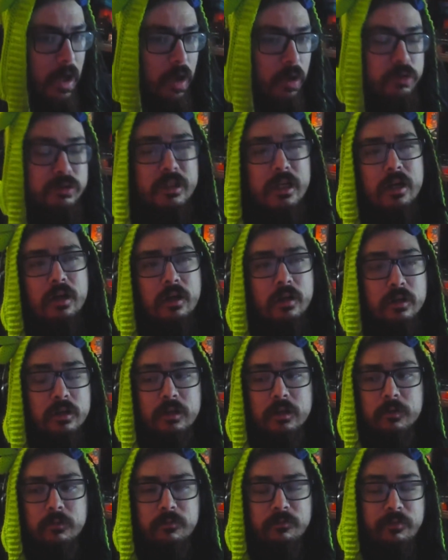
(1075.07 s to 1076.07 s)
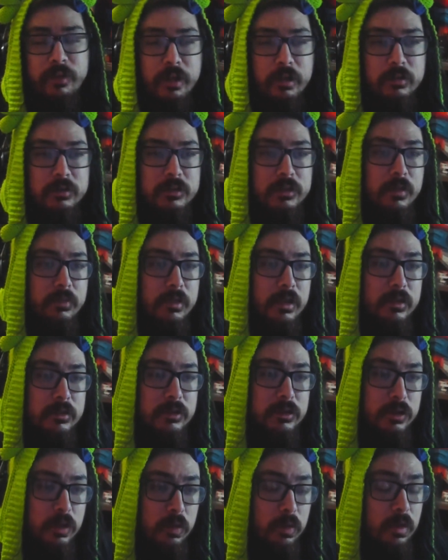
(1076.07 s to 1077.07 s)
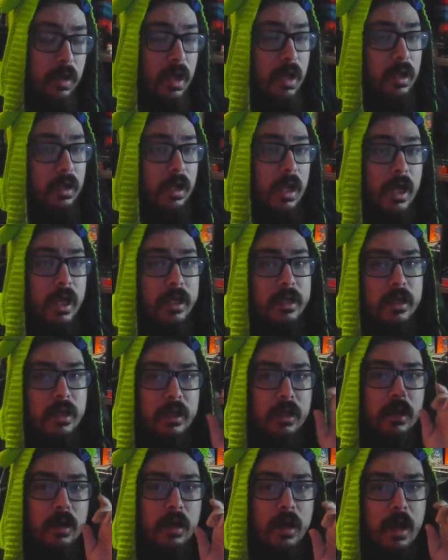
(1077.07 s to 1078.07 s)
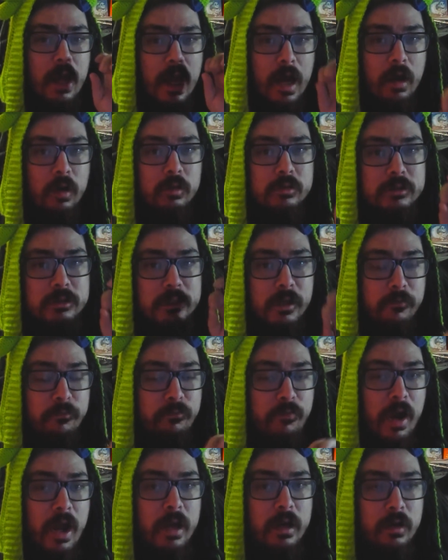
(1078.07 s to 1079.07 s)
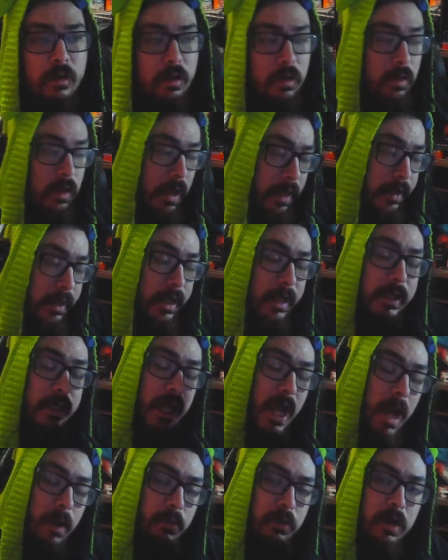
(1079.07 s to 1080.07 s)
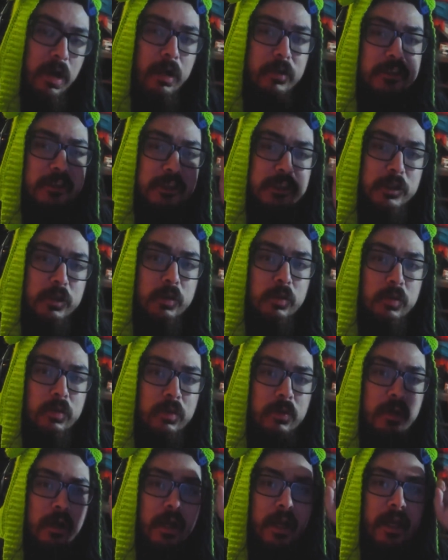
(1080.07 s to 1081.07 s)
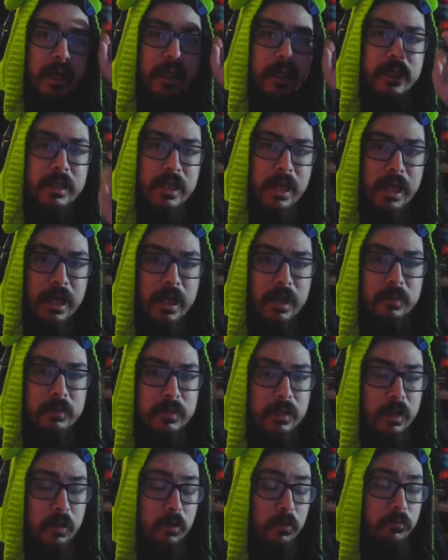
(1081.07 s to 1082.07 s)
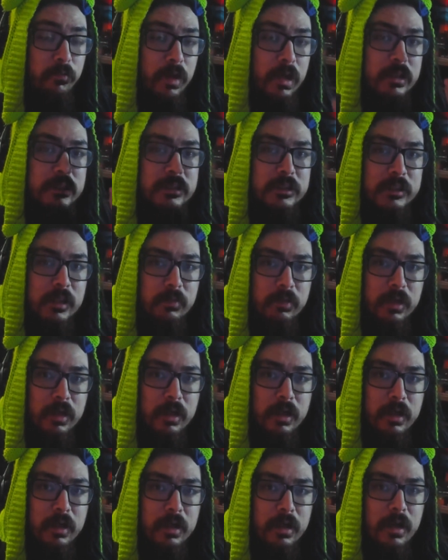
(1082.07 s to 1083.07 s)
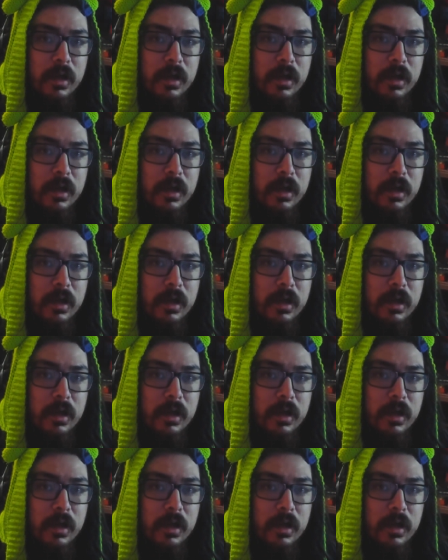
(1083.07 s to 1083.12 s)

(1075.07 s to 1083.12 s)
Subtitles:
Also got other videos coming out soon. Like how Street Fighter or aka Capcom sued a game that looked very similar